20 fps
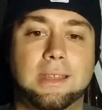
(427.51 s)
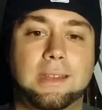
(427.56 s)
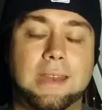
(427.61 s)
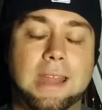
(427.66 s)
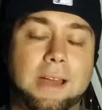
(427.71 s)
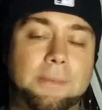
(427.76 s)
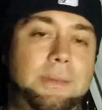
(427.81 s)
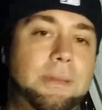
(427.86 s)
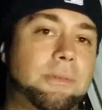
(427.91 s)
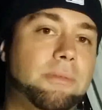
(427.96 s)

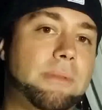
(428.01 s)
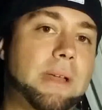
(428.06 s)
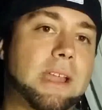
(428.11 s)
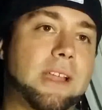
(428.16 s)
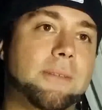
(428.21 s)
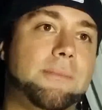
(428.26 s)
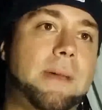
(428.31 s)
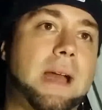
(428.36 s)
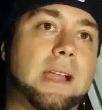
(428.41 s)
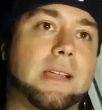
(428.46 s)
Now people might
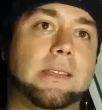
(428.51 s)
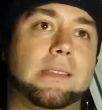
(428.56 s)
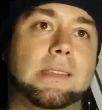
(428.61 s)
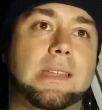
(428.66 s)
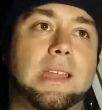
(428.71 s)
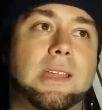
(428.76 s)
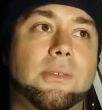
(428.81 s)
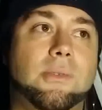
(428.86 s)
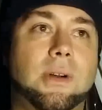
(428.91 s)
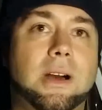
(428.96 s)
come back and
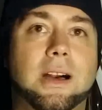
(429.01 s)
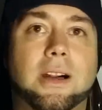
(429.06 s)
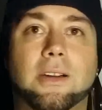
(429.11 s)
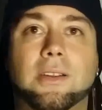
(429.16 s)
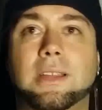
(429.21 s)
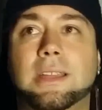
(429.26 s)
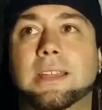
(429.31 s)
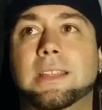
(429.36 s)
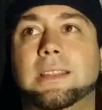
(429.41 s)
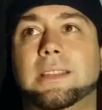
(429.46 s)
say,
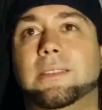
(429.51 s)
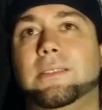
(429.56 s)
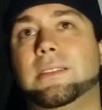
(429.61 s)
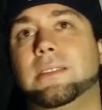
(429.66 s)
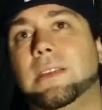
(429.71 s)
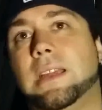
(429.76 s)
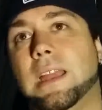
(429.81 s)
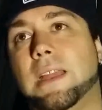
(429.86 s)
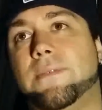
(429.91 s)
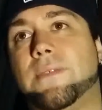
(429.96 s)
well,
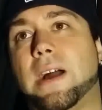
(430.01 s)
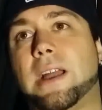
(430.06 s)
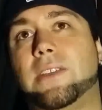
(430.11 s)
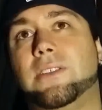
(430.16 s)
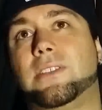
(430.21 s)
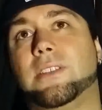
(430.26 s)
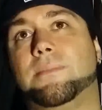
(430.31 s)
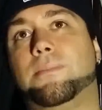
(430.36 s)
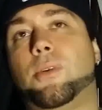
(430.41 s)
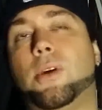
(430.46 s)
if I
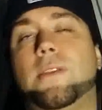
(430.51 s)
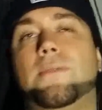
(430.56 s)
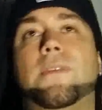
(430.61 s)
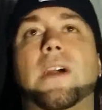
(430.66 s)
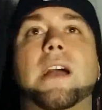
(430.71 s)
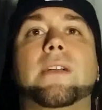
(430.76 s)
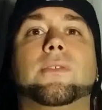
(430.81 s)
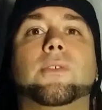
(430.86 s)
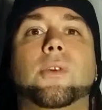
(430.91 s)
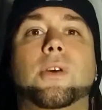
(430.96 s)
use a
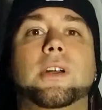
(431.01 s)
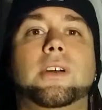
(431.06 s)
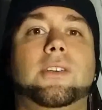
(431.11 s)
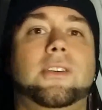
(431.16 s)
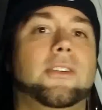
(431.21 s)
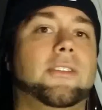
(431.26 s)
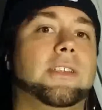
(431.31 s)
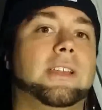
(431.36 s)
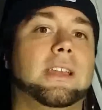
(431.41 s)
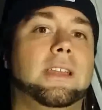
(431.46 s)
0.5 coil,
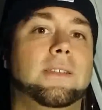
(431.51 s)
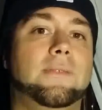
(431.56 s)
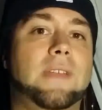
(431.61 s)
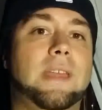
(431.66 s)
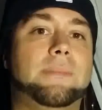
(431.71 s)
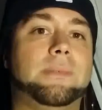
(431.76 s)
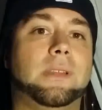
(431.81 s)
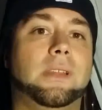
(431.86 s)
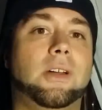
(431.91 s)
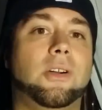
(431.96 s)
aren't I going to
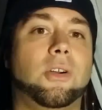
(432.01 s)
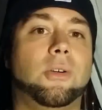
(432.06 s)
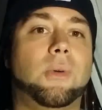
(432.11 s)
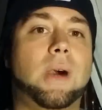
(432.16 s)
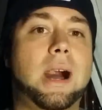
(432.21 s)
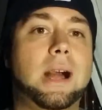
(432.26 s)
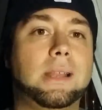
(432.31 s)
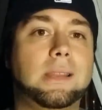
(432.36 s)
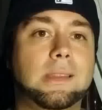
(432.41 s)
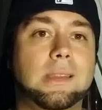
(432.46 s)
vape at lower
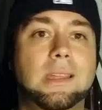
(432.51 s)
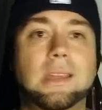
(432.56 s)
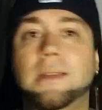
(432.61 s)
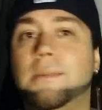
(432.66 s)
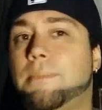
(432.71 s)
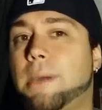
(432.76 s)
watts?